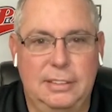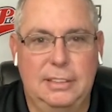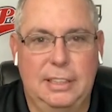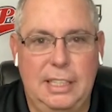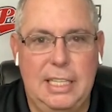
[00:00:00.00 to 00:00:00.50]

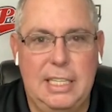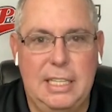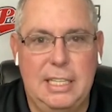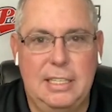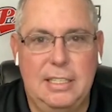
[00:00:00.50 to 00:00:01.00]

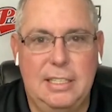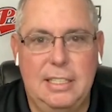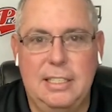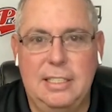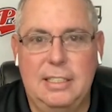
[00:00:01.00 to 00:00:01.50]

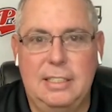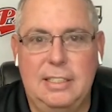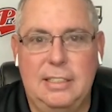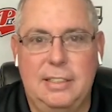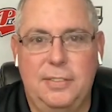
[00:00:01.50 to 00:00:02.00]

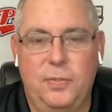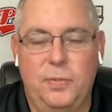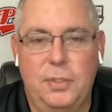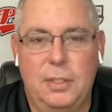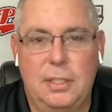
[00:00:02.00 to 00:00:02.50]

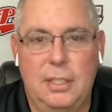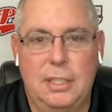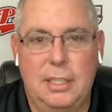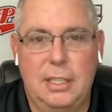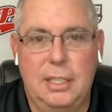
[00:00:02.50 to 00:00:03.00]

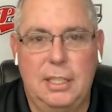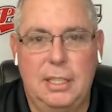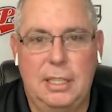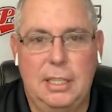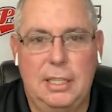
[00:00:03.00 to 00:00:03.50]

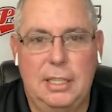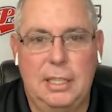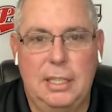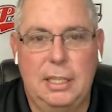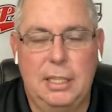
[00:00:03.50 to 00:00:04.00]

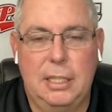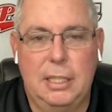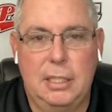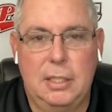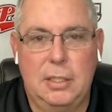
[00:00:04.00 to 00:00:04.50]

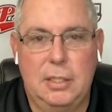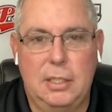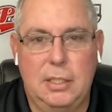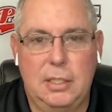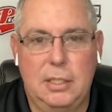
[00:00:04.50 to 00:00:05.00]

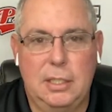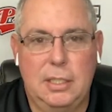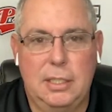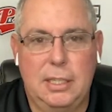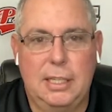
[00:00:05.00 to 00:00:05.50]

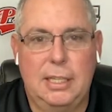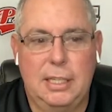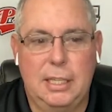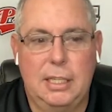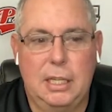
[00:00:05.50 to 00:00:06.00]
(not speaking)